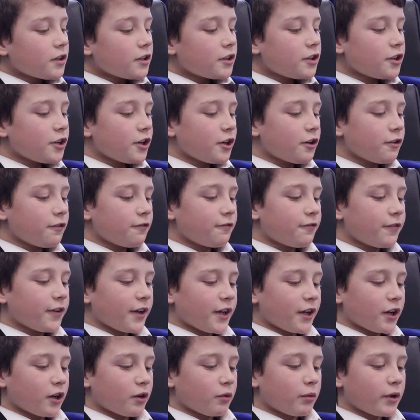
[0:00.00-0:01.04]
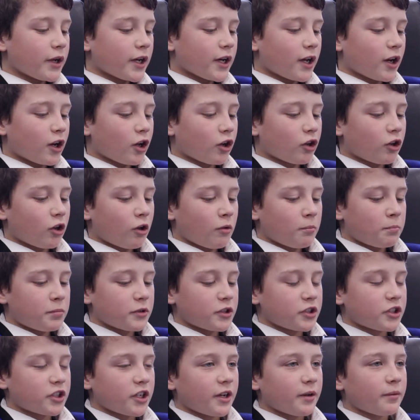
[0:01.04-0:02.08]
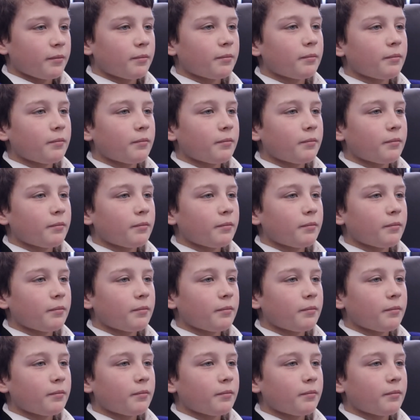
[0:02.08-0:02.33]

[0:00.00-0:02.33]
Do you think we can accomplish it?